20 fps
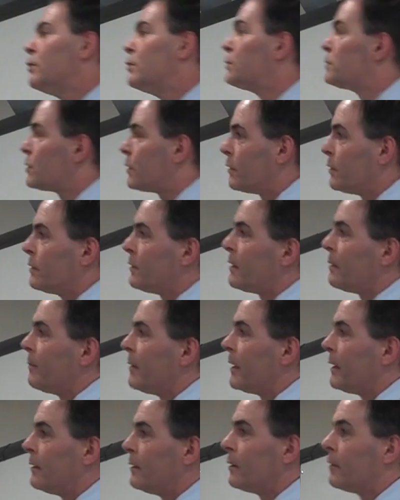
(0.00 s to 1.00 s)
you turn
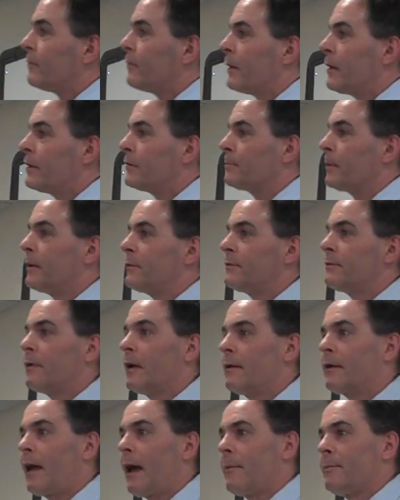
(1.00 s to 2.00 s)
them in. There are various places
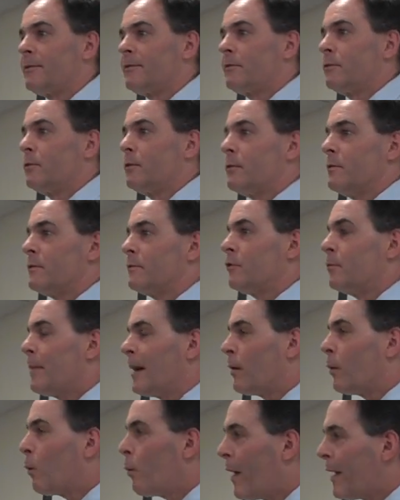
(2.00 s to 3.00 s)
on campus to do this. No
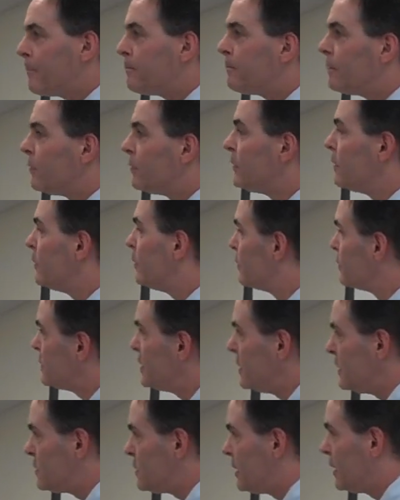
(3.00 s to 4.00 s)
matter what building you're
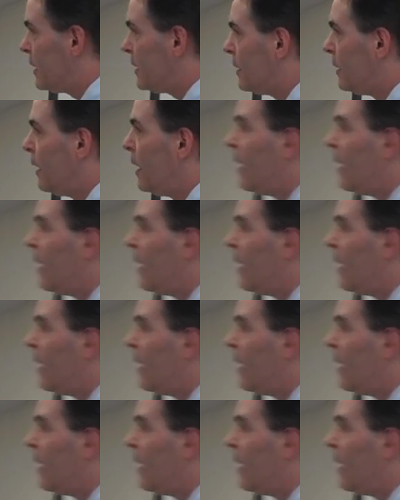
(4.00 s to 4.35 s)
teaching in,